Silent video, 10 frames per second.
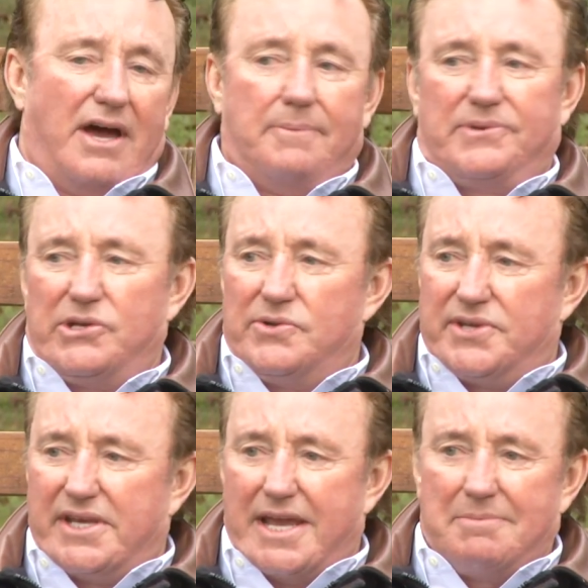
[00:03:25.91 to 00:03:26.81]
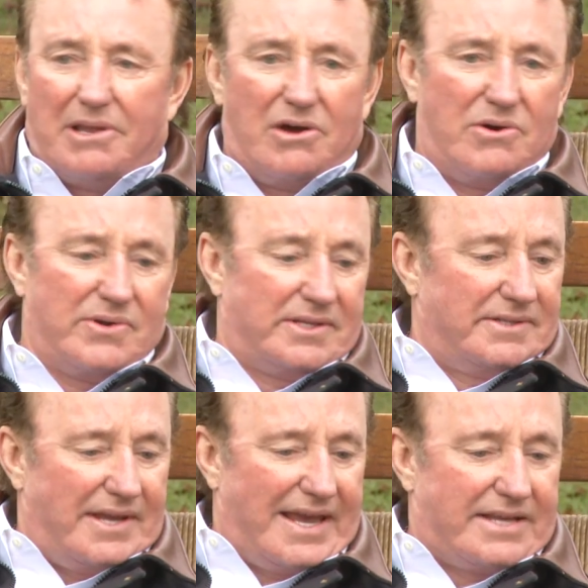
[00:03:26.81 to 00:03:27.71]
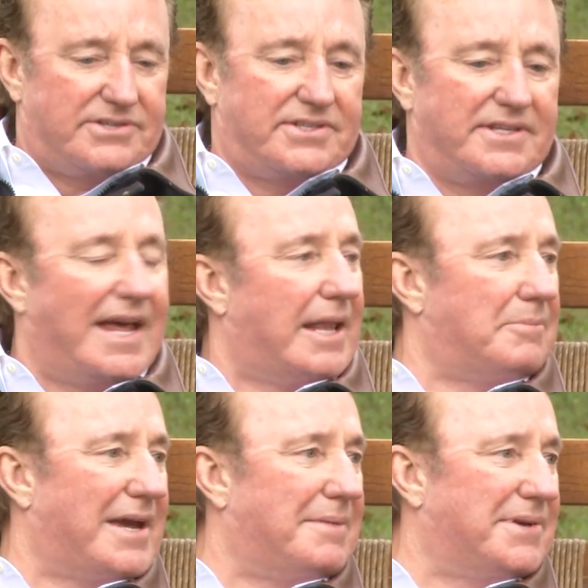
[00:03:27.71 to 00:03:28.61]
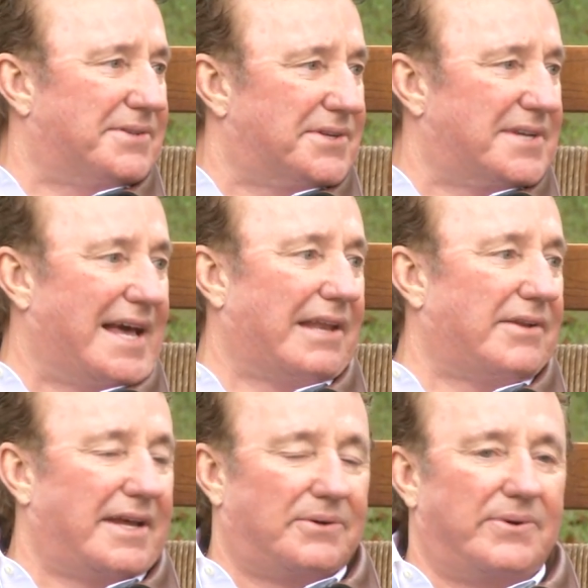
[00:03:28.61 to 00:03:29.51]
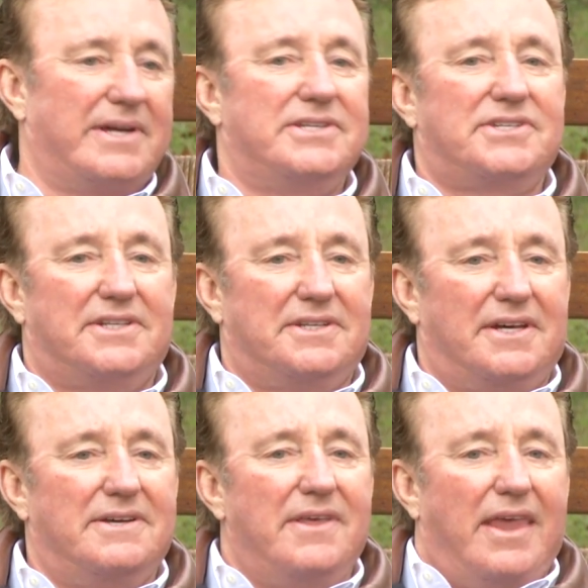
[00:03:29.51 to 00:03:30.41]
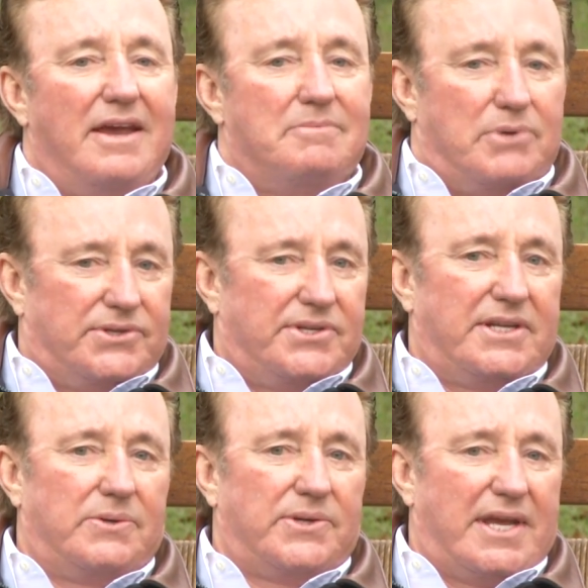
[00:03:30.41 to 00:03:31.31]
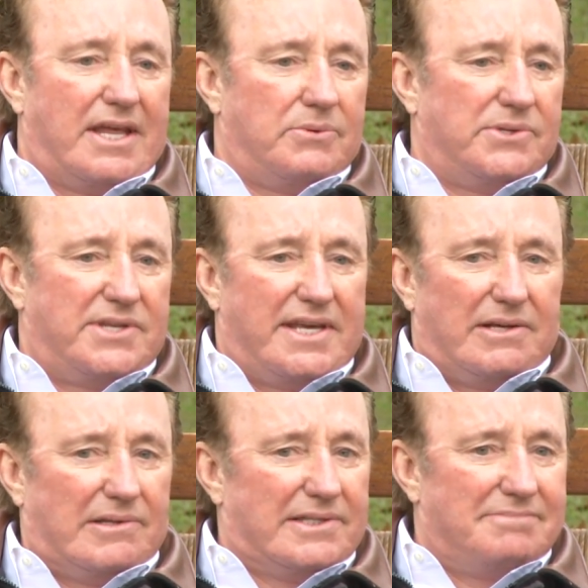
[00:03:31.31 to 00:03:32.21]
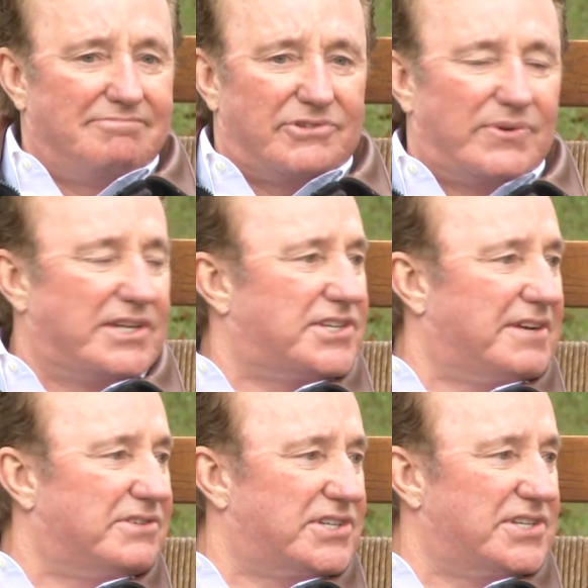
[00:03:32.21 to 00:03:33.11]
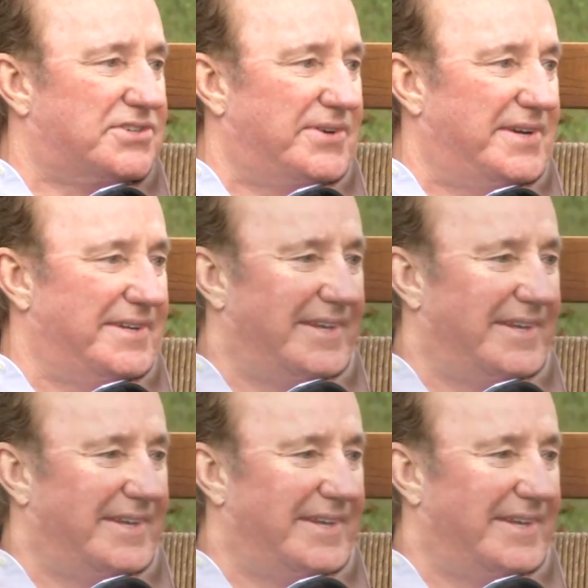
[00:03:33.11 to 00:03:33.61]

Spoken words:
opportunity came along in Anniston, Alabama at the Talladega race, and put the deal together with Dale, and the rest of it's history.